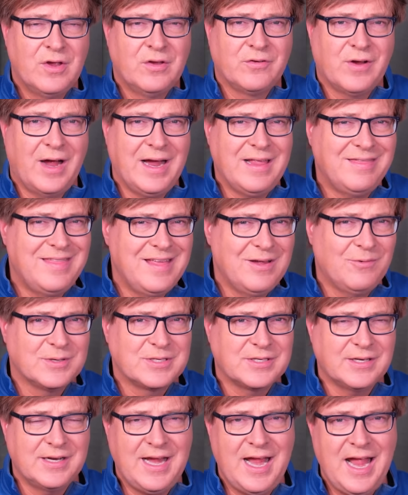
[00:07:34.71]
So I think
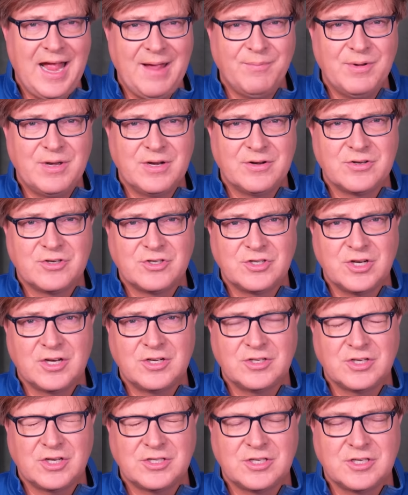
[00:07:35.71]
what's going to happen here is Ju-
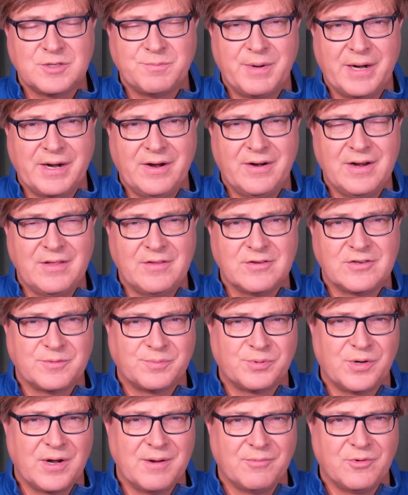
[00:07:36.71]
Justice Barrett and the
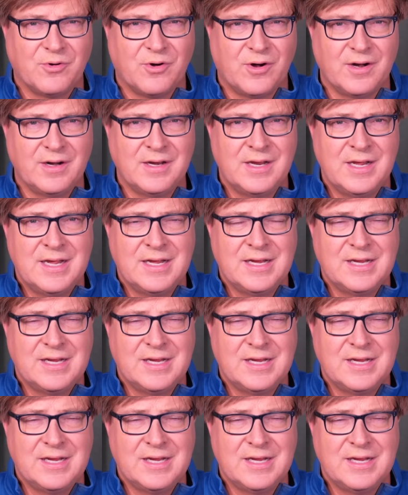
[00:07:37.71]
Supreme Court